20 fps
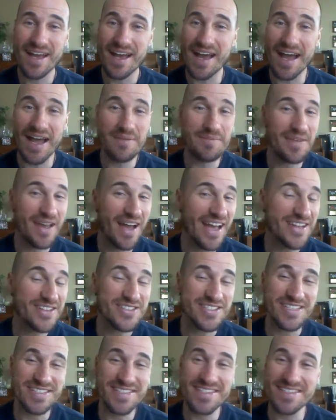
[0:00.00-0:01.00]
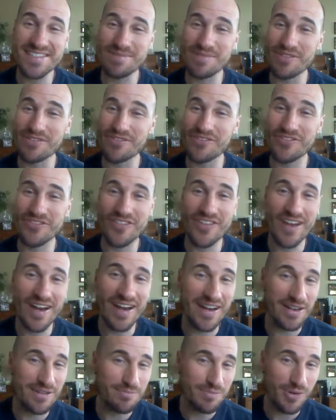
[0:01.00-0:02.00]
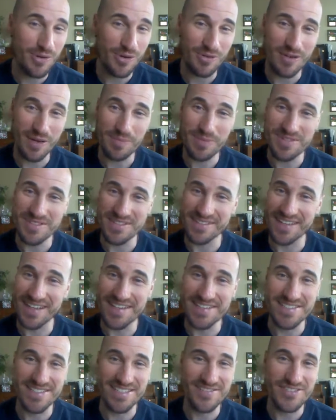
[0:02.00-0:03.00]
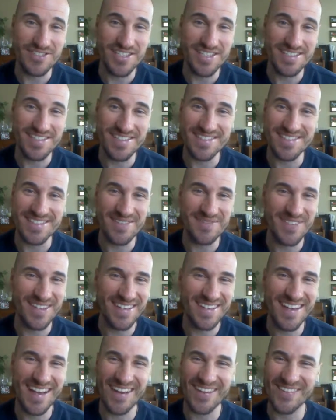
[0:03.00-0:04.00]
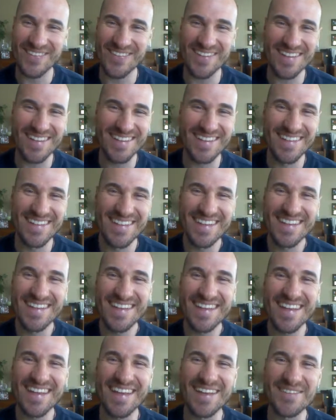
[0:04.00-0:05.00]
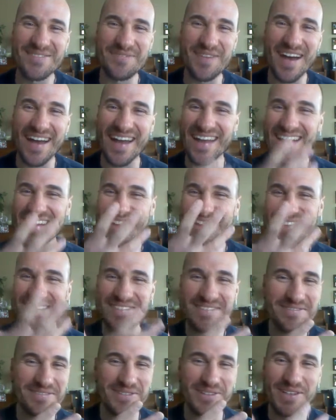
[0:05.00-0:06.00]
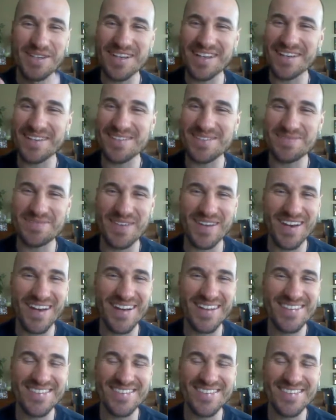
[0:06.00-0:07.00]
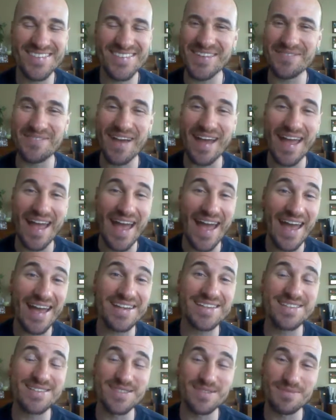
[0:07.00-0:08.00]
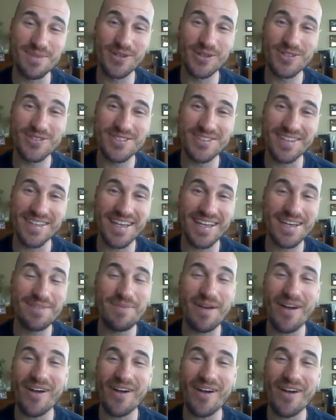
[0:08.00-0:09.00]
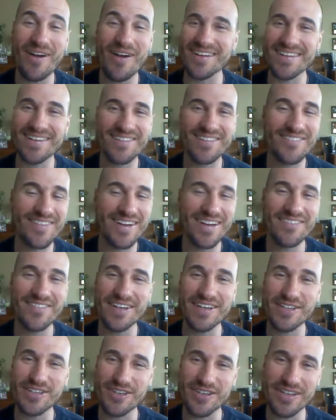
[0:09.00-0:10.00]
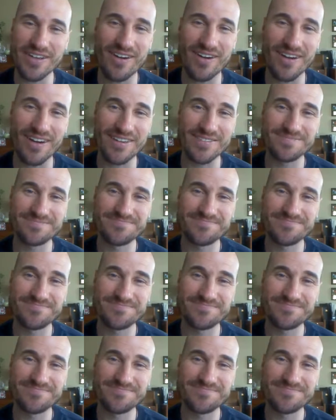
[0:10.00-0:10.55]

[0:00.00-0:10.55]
I'm not Jesus. I'm a very poor representation of Jesus. I mean, not only in my looks, but also in my actions mostly, and in my heart, a very, very dirty heart.